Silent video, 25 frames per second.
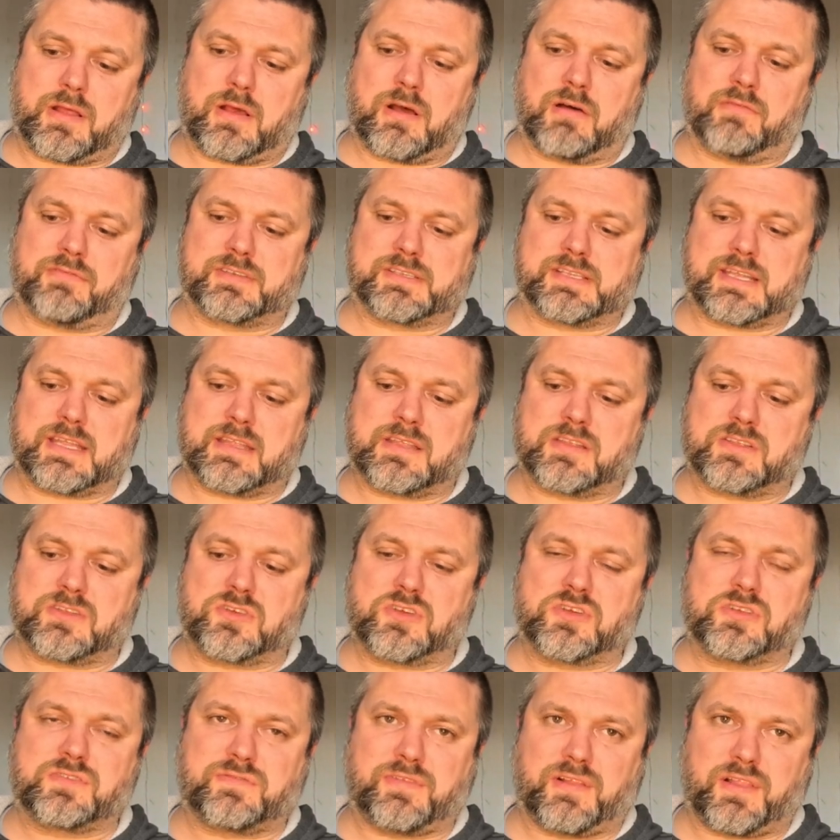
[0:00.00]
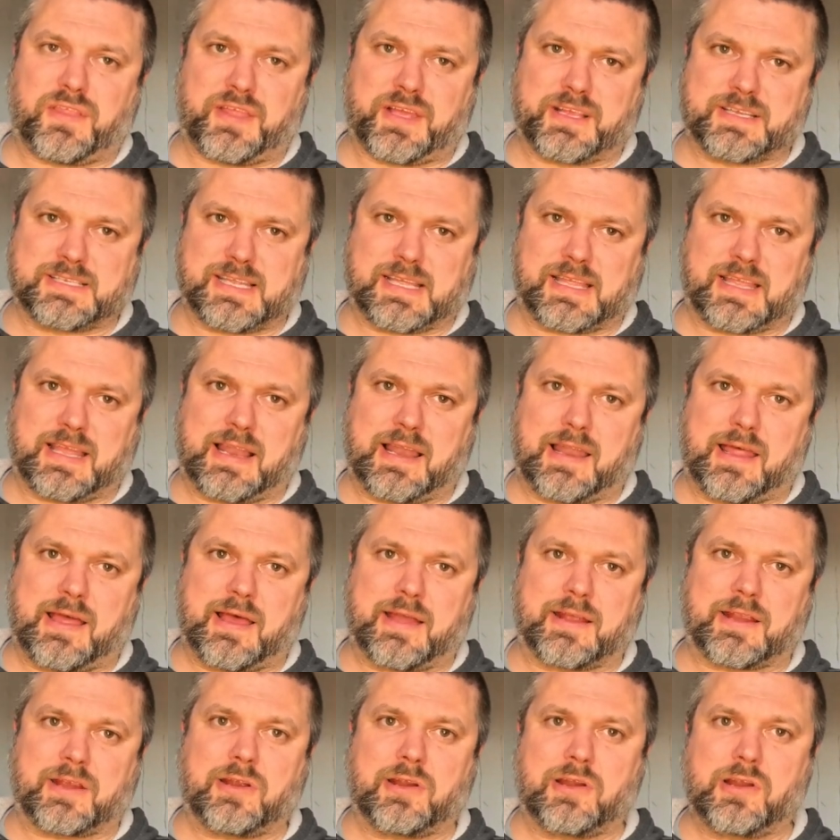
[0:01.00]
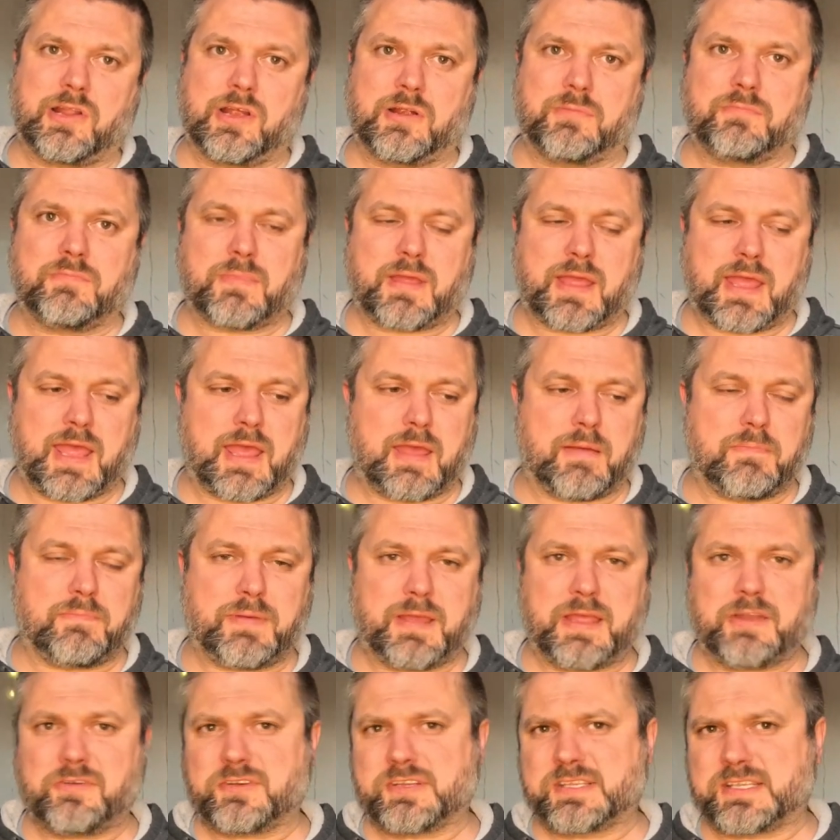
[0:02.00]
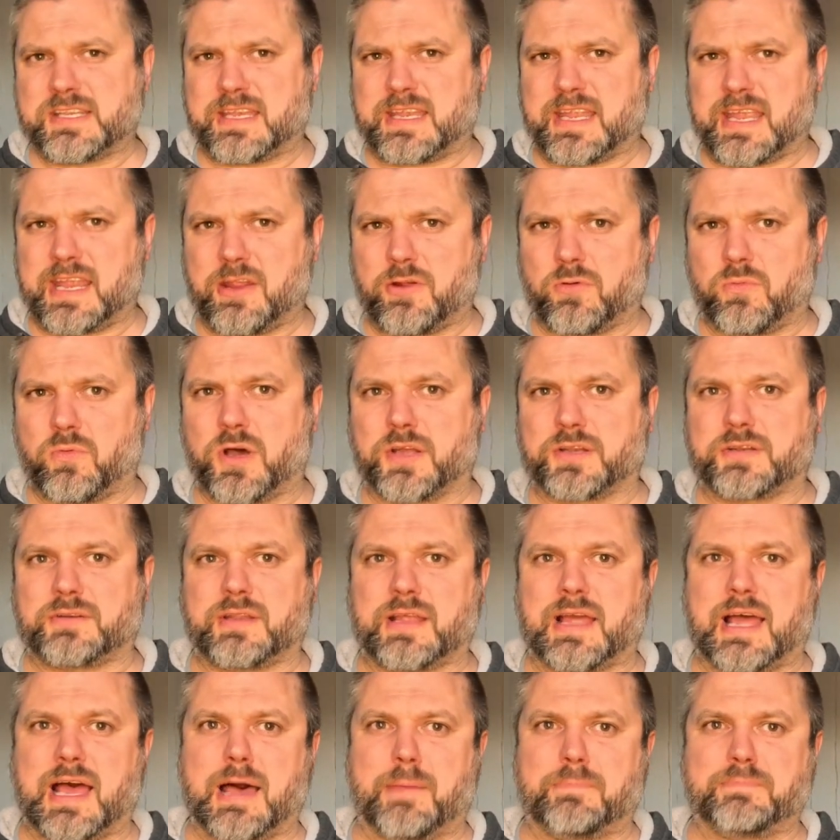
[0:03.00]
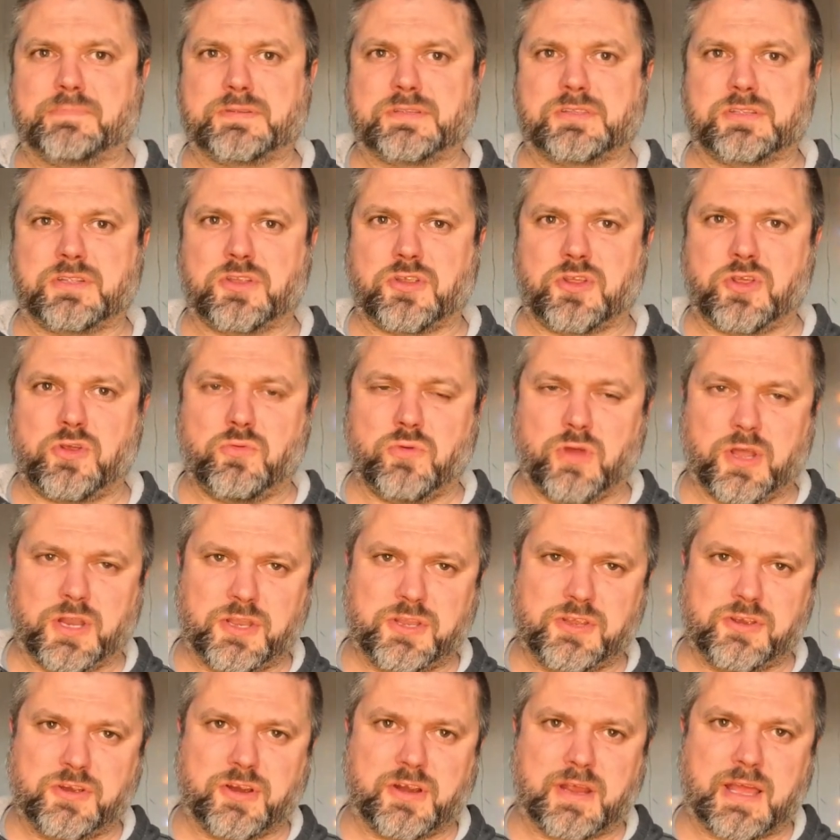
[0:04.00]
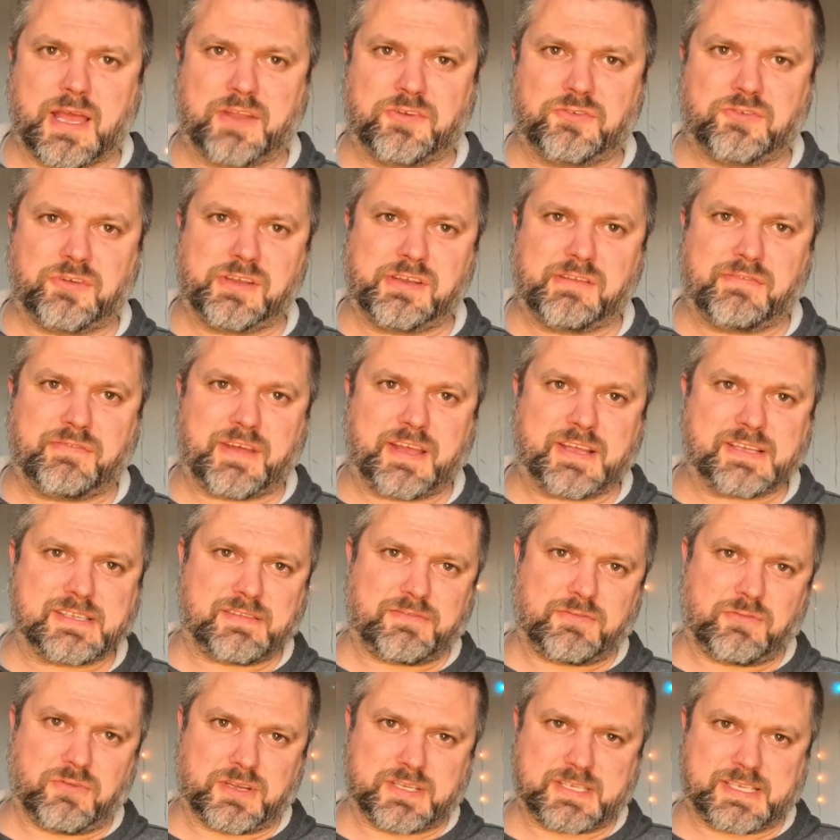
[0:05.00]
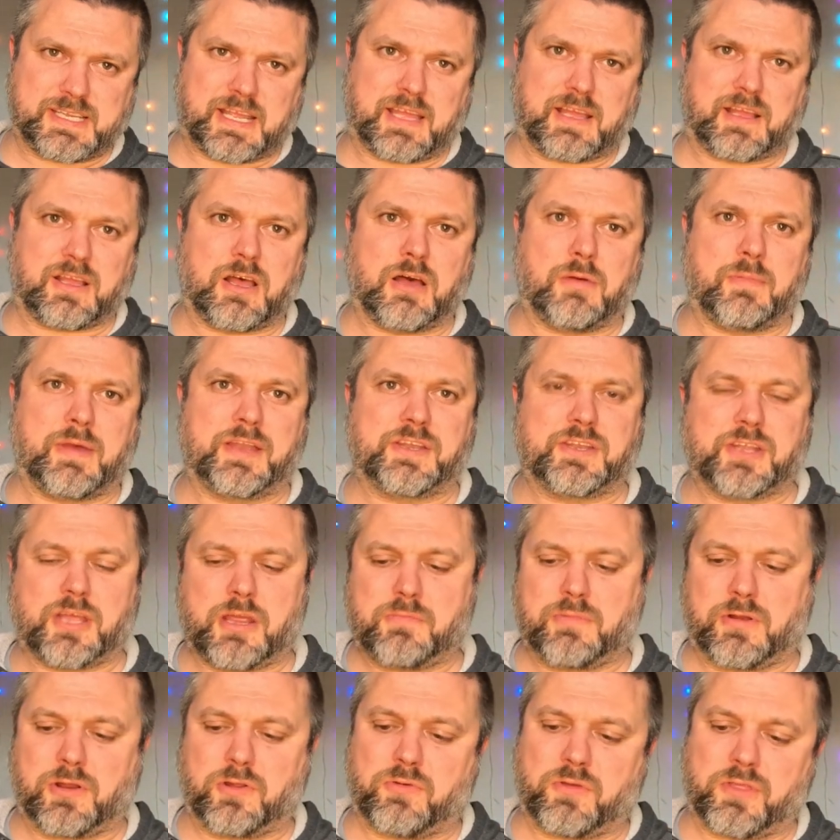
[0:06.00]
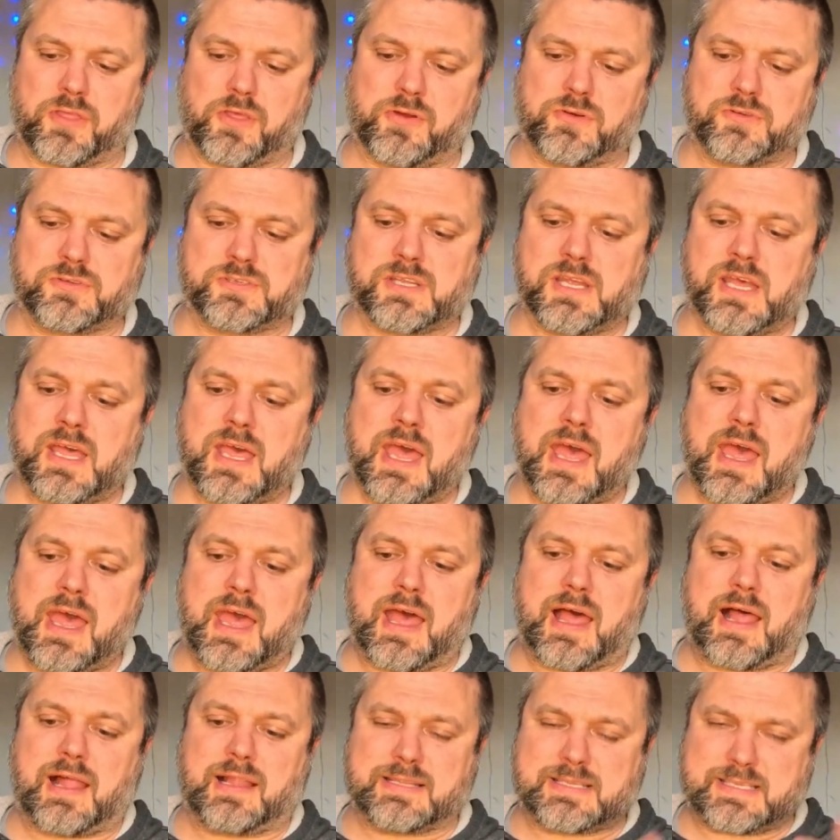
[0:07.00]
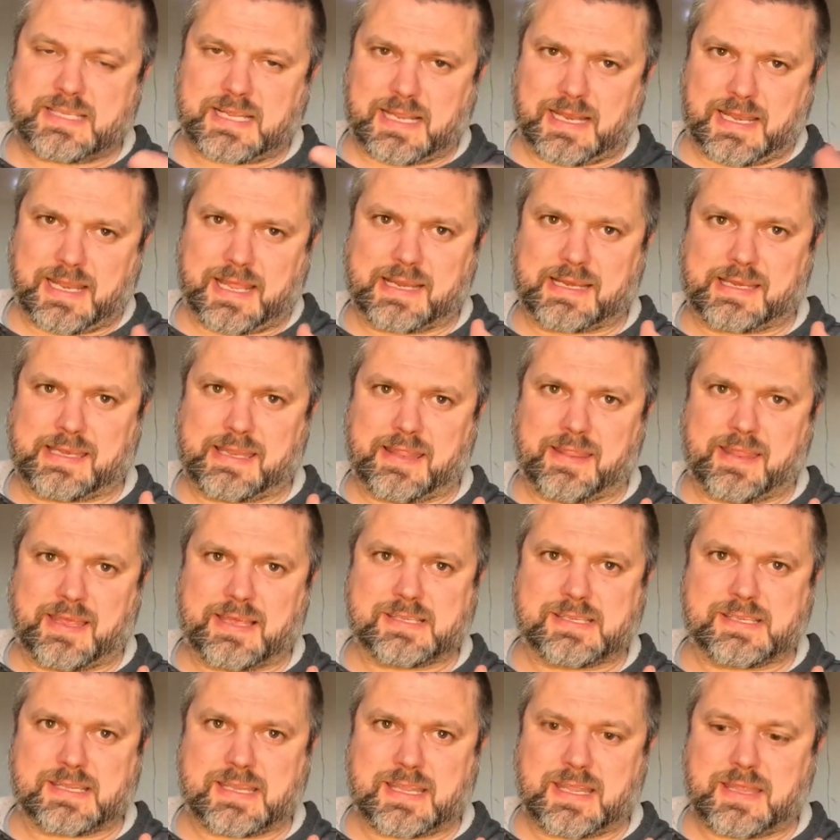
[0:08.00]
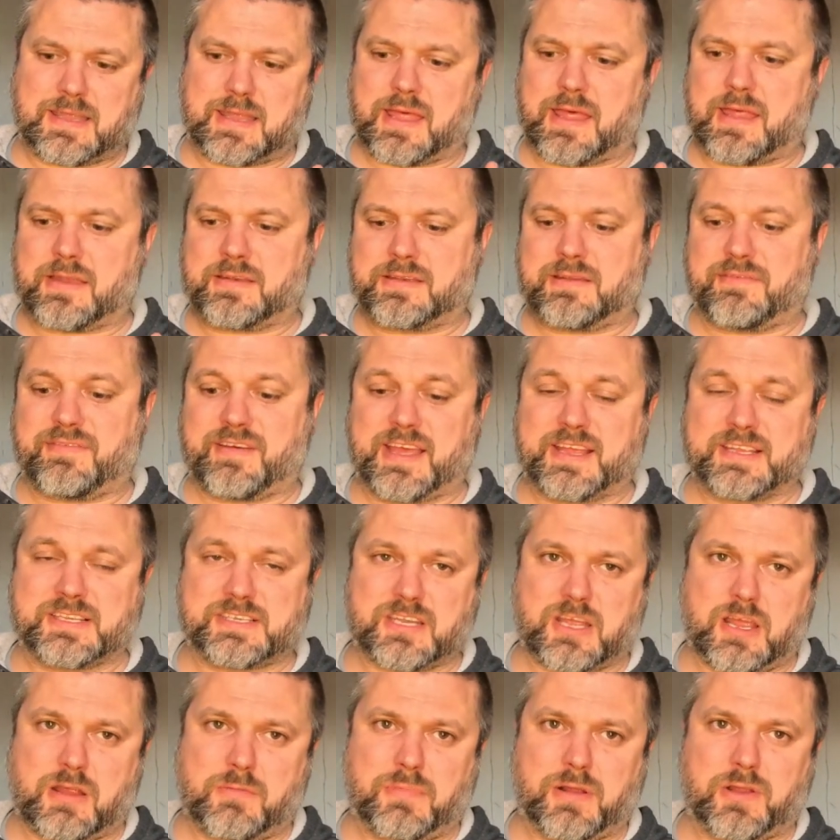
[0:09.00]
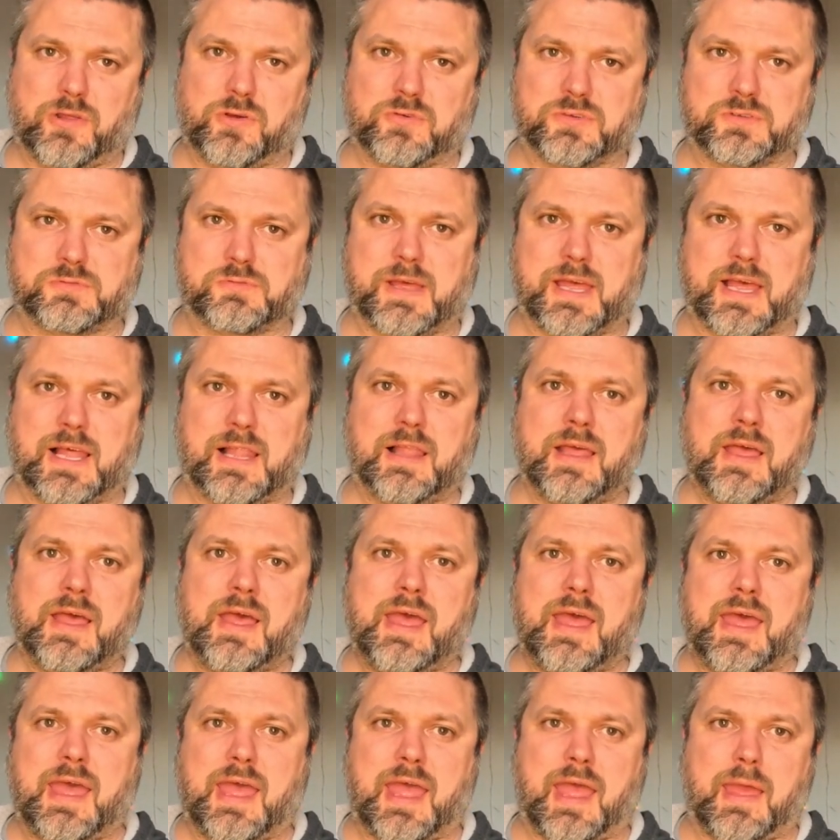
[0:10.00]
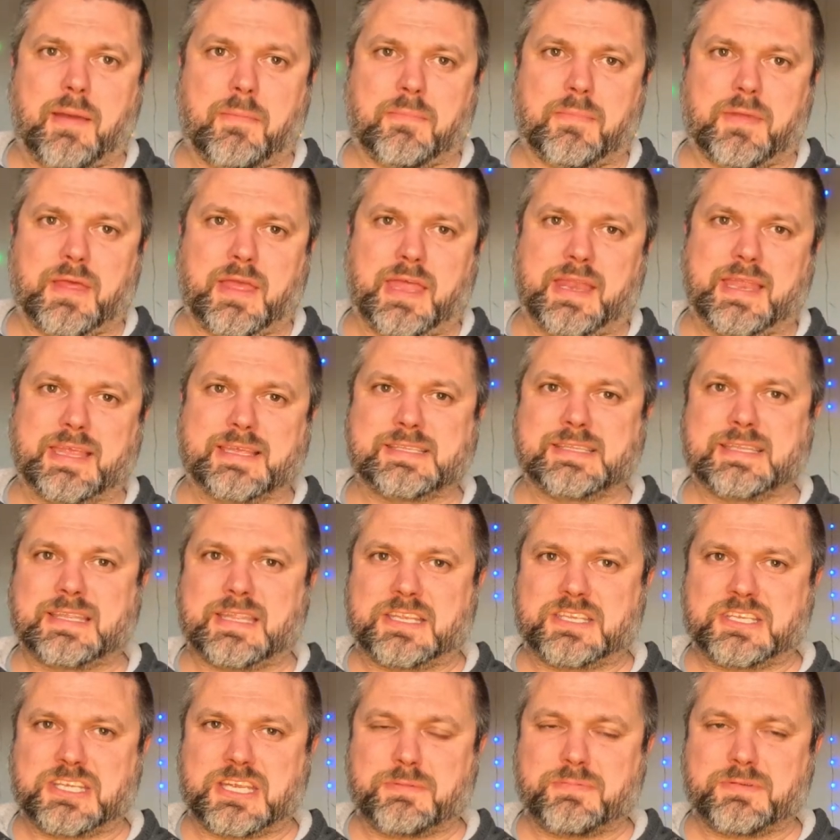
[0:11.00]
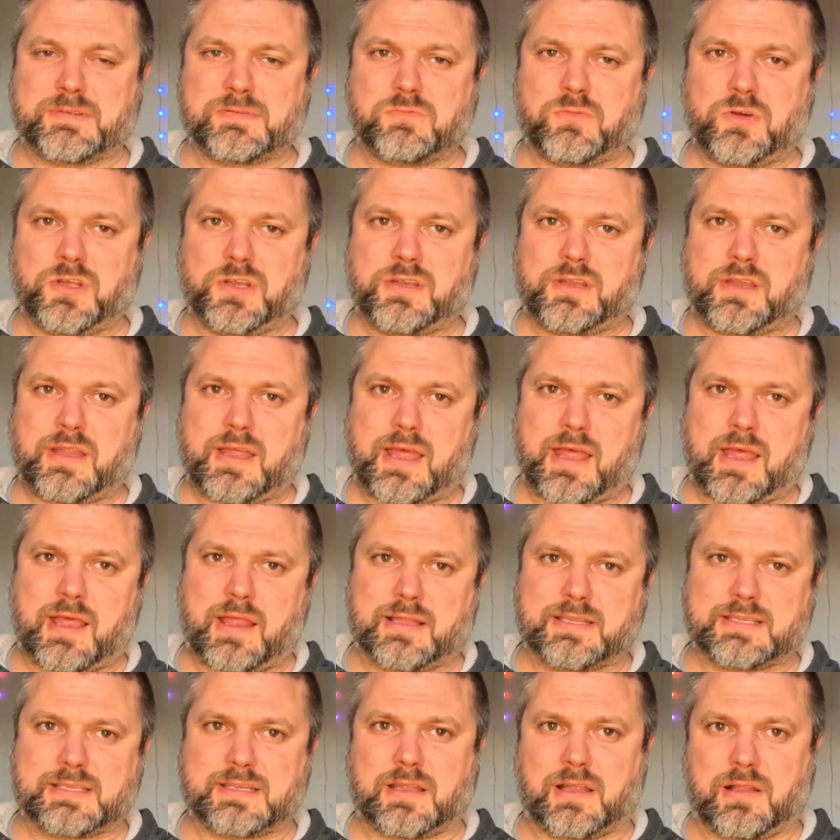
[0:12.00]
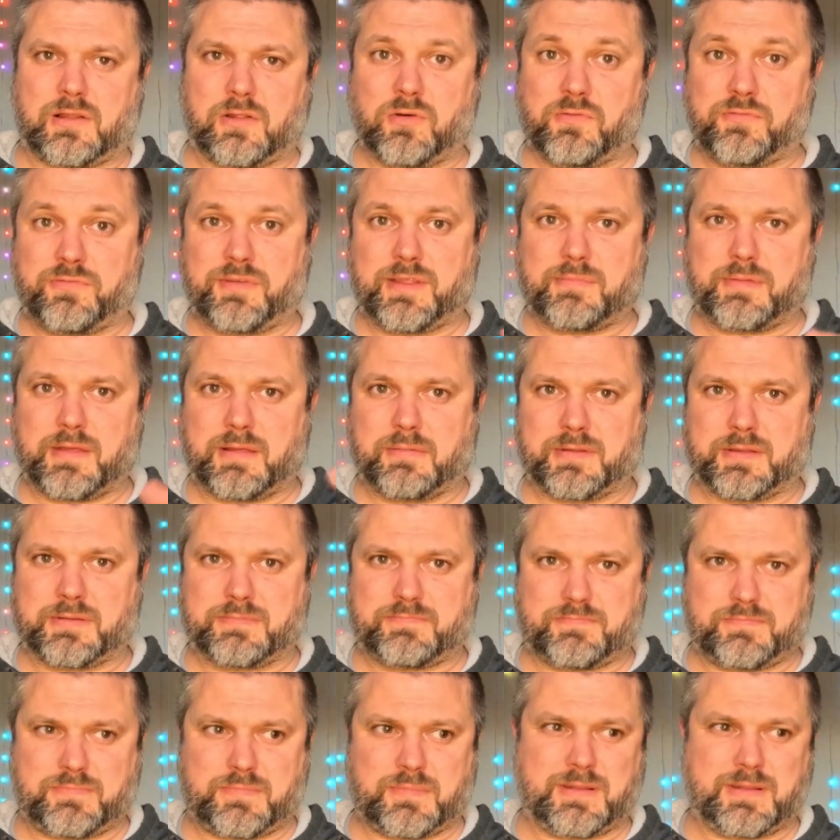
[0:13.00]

Obviously, the useful things like the anchor alarm. Be interested to hear what apps that you run on your Android device. If you want to stick a comment down below those, I'll stick a link to this device down below as well. It isn't the cheapest one. I'll hopefully be able to.